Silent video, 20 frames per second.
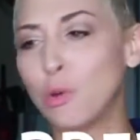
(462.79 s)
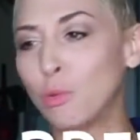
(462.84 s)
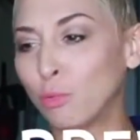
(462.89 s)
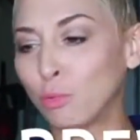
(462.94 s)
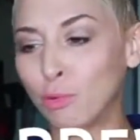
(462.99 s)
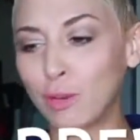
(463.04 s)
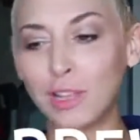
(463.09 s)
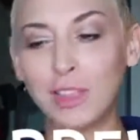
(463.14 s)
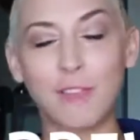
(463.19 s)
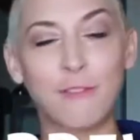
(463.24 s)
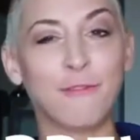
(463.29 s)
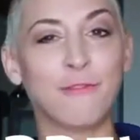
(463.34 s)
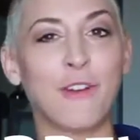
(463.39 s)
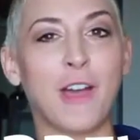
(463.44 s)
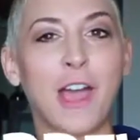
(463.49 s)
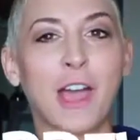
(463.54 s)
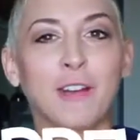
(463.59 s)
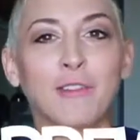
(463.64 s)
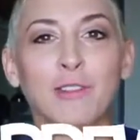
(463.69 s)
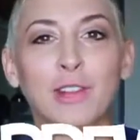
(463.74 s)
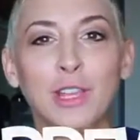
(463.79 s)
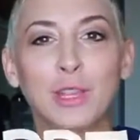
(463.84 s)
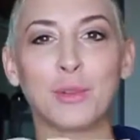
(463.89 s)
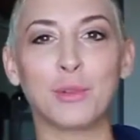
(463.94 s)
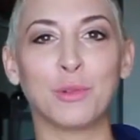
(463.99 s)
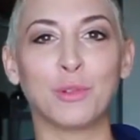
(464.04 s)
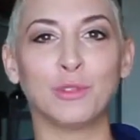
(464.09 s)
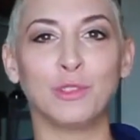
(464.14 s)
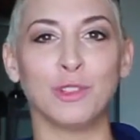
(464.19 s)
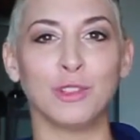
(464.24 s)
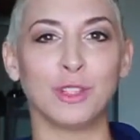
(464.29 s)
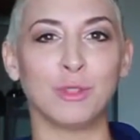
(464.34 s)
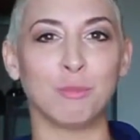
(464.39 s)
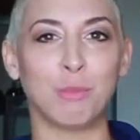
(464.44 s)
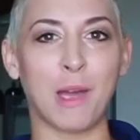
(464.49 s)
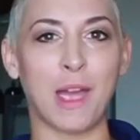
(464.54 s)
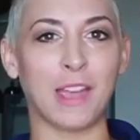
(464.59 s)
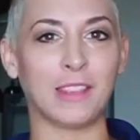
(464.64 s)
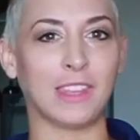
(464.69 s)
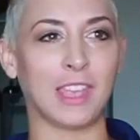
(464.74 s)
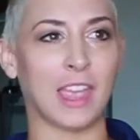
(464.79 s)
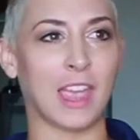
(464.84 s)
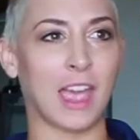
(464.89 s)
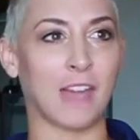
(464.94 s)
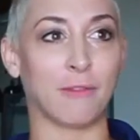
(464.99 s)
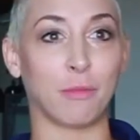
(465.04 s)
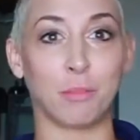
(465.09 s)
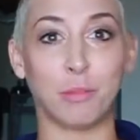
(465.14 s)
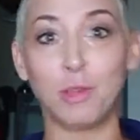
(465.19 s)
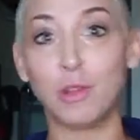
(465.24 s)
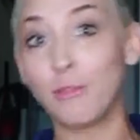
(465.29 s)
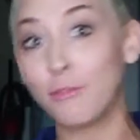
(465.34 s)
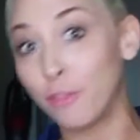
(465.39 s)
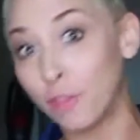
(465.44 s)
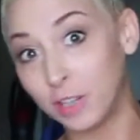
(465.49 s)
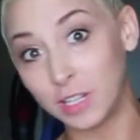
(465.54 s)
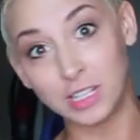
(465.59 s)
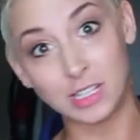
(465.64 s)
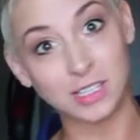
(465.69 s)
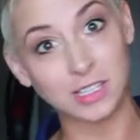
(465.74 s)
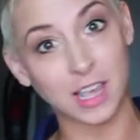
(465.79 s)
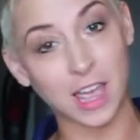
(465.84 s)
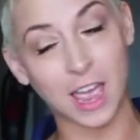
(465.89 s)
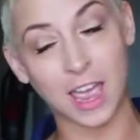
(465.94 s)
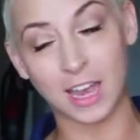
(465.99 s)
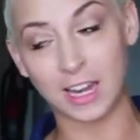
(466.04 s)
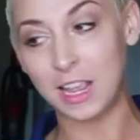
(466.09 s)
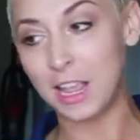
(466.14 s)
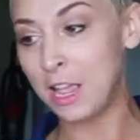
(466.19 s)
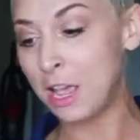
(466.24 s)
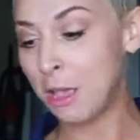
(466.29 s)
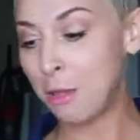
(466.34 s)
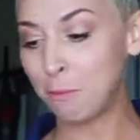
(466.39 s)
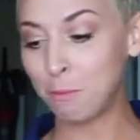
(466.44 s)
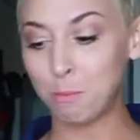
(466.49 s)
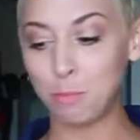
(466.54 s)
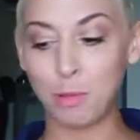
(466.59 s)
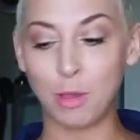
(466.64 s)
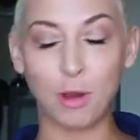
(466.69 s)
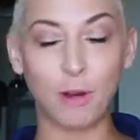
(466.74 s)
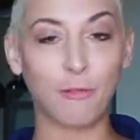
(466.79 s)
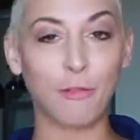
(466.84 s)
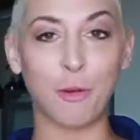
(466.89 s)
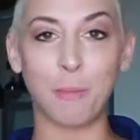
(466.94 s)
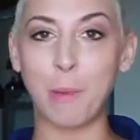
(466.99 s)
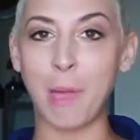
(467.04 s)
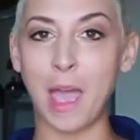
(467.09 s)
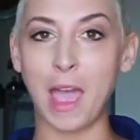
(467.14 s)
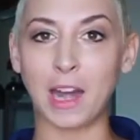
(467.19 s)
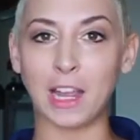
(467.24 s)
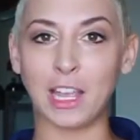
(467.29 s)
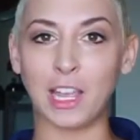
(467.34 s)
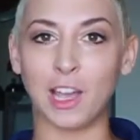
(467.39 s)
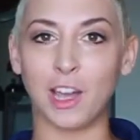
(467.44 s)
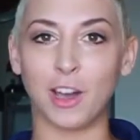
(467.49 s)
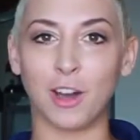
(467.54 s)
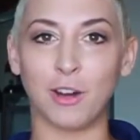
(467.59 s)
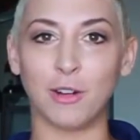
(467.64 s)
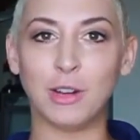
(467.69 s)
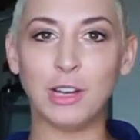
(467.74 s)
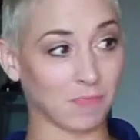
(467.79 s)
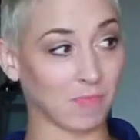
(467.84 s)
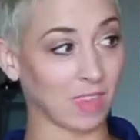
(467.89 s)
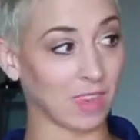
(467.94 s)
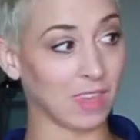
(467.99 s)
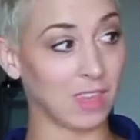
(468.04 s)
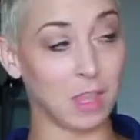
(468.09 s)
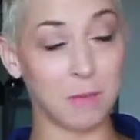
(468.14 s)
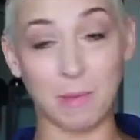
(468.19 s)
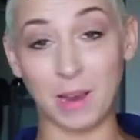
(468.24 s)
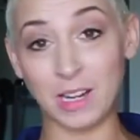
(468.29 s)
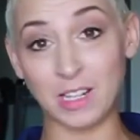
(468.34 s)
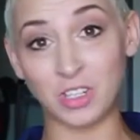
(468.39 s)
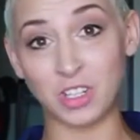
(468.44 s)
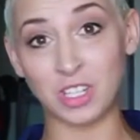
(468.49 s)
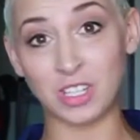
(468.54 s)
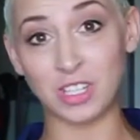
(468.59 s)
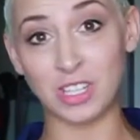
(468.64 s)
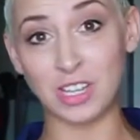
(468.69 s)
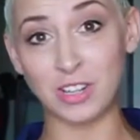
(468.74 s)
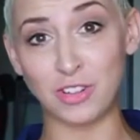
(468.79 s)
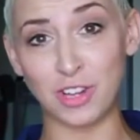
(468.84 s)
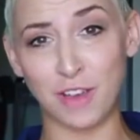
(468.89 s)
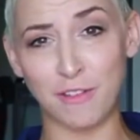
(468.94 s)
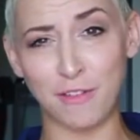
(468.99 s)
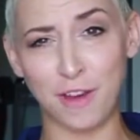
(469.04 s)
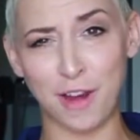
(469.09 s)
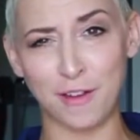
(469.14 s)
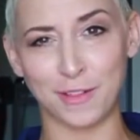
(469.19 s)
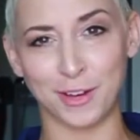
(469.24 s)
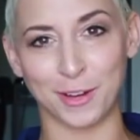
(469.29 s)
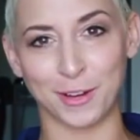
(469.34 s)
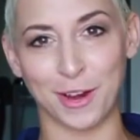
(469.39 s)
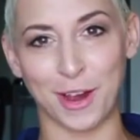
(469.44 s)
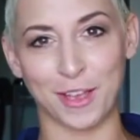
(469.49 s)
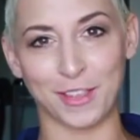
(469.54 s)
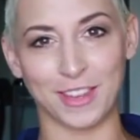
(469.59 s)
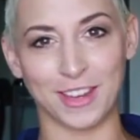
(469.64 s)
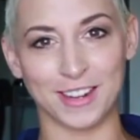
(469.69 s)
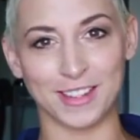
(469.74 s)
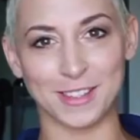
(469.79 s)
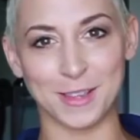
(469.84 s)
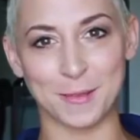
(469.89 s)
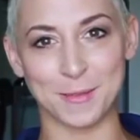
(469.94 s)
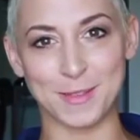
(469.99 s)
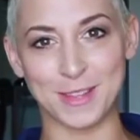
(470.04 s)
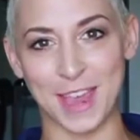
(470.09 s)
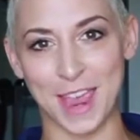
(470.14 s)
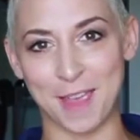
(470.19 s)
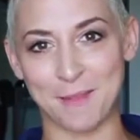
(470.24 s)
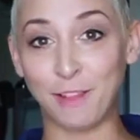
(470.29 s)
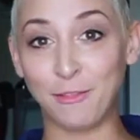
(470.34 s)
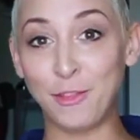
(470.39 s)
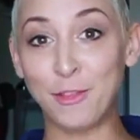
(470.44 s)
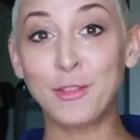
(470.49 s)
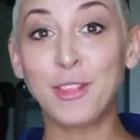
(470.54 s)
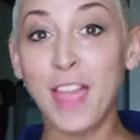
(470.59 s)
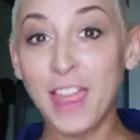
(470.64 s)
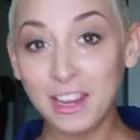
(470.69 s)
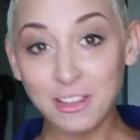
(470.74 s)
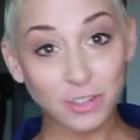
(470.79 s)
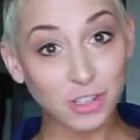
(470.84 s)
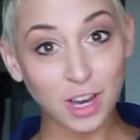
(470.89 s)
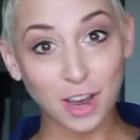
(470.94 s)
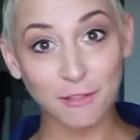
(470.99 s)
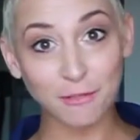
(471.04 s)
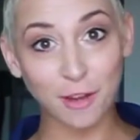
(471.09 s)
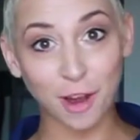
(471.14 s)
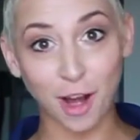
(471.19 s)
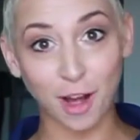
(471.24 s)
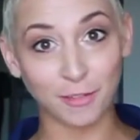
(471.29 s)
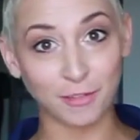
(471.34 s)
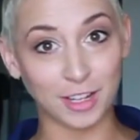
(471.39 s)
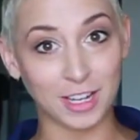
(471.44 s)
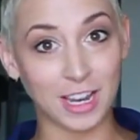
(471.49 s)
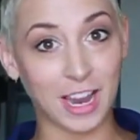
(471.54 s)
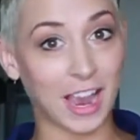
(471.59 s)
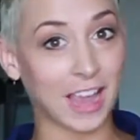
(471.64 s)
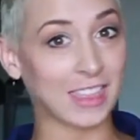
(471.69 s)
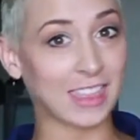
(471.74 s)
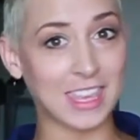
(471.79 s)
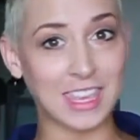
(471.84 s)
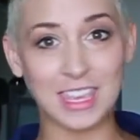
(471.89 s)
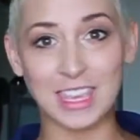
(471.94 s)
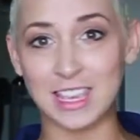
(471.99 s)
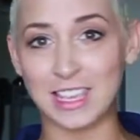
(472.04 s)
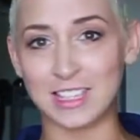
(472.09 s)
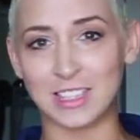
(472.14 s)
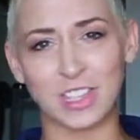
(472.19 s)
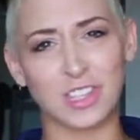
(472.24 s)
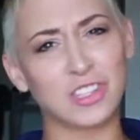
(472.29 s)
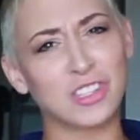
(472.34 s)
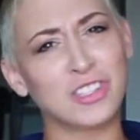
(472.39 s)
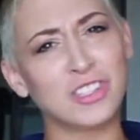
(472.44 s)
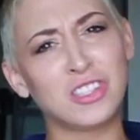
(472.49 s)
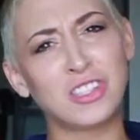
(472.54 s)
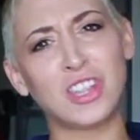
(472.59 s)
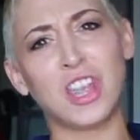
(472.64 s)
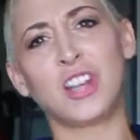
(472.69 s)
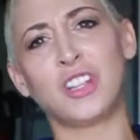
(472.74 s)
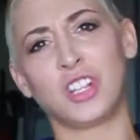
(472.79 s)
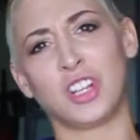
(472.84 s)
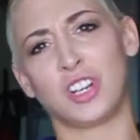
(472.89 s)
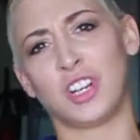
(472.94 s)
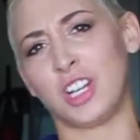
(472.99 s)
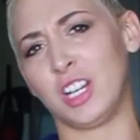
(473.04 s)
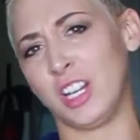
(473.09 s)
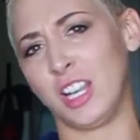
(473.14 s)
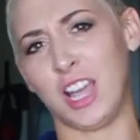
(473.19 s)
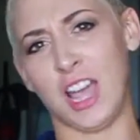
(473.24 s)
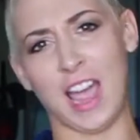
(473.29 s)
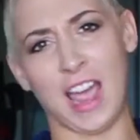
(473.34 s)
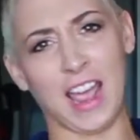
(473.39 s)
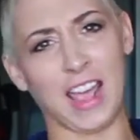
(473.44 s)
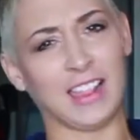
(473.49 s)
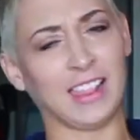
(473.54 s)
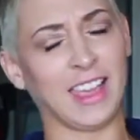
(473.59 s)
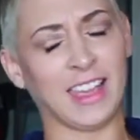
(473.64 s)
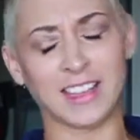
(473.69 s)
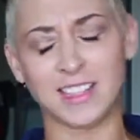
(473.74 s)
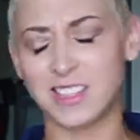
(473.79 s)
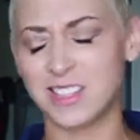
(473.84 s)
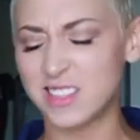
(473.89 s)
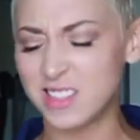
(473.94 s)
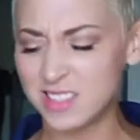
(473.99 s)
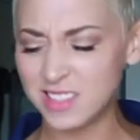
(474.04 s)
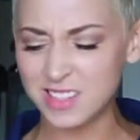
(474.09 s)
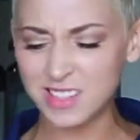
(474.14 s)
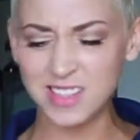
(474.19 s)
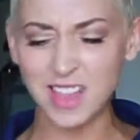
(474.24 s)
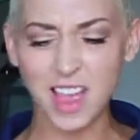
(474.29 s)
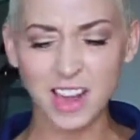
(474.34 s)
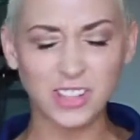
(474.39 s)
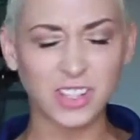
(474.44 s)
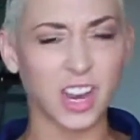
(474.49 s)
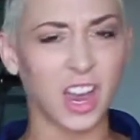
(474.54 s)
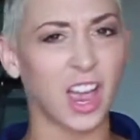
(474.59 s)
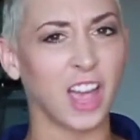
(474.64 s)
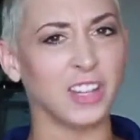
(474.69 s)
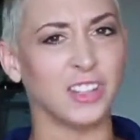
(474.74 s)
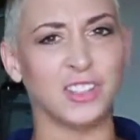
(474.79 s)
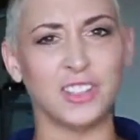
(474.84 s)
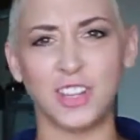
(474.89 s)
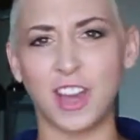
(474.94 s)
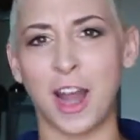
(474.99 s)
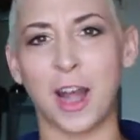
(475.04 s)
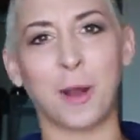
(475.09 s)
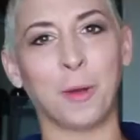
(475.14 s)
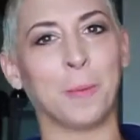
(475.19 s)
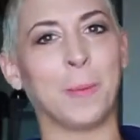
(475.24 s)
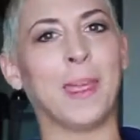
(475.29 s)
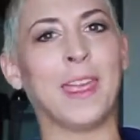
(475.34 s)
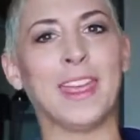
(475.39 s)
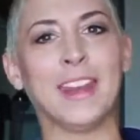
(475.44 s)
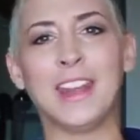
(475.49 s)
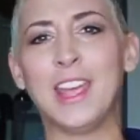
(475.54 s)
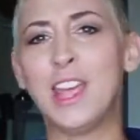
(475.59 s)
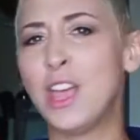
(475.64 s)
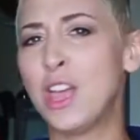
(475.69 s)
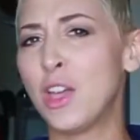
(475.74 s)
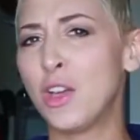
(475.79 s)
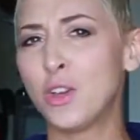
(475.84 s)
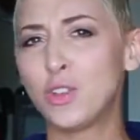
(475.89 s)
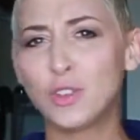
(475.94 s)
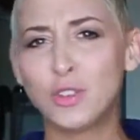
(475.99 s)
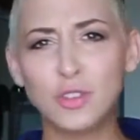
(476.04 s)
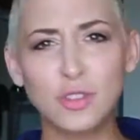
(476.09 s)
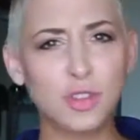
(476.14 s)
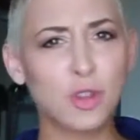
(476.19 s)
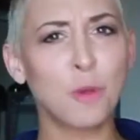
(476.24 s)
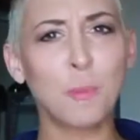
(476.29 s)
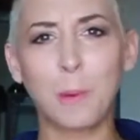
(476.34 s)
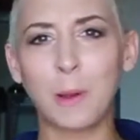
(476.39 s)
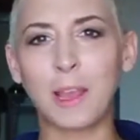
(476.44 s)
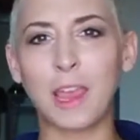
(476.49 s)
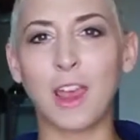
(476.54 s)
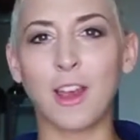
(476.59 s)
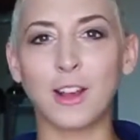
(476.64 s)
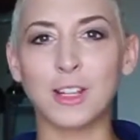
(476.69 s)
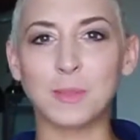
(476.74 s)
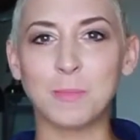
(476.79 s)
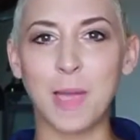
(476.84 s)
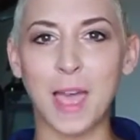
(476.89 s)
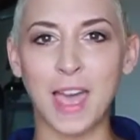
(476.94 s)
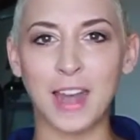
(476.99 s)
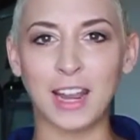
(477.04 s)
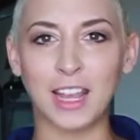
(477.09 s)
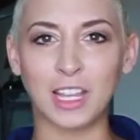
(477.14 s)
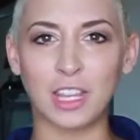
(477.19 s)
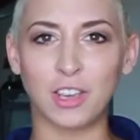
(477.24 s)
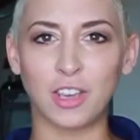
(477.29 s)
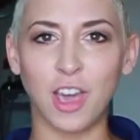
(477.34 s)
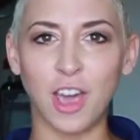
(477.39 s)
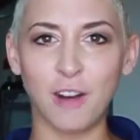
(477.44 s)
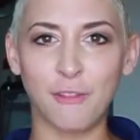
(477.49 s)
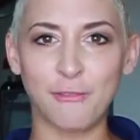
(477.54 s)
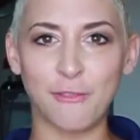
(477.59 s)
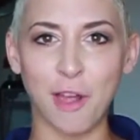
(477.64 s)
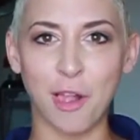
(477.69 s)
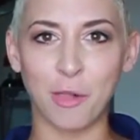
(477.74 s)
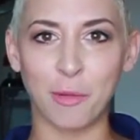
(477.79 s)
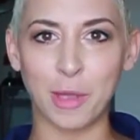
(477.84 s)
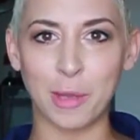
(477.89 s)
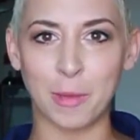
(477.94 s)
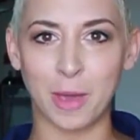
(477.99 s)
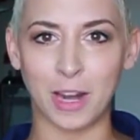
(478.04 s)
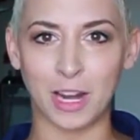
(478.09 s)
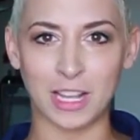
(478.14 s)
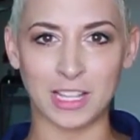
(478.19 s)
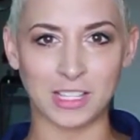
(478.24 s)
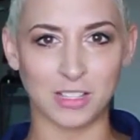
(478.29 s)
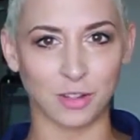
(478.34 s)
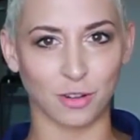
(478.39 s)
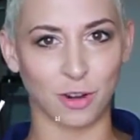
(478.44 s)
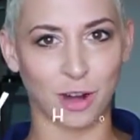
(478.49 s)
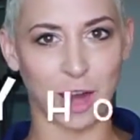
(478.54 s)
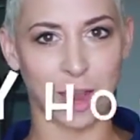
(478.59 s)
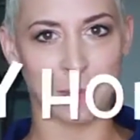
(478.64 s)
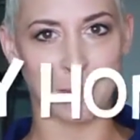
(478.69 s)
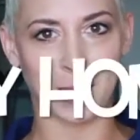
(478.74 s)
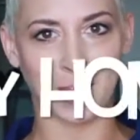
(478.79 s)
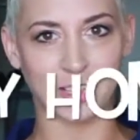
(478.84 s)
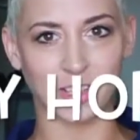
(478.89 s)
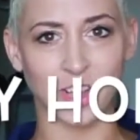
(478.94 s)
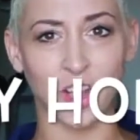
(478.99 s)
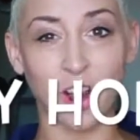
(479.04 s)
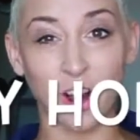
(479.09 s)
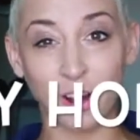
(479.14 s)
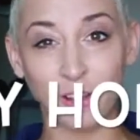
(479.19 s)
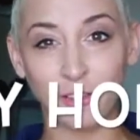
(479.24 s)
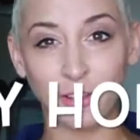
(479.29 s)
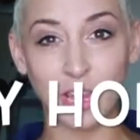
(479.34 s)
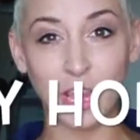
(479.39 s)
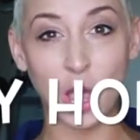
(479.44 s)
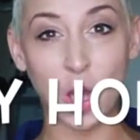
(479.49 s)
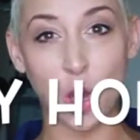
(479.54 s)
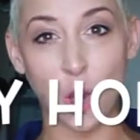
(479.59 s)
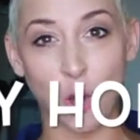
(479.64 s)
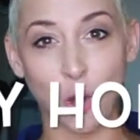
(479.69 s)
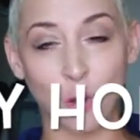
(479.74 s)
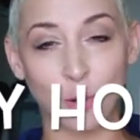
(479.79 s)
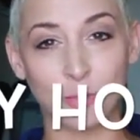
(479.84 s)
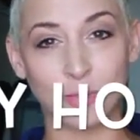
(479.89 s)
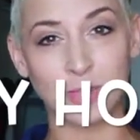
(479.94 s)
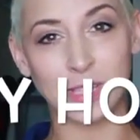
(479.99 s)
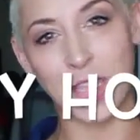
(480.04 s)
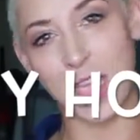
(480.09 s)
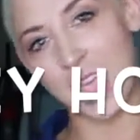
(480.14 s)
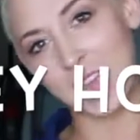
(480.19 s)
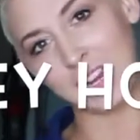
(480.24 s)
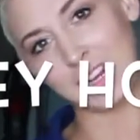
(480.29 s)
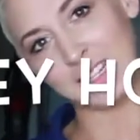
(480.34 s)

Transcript: Really fun, really cool new spot. They have a beautiful inside, beautiful patio. Mm, you might just see Jeff Harvey around there sometime. If you like Jeff Harvey, I think he's such a good guy, like such a gentleman super charismatic. You gotta follow him on Instagram. It's Harvey Homes and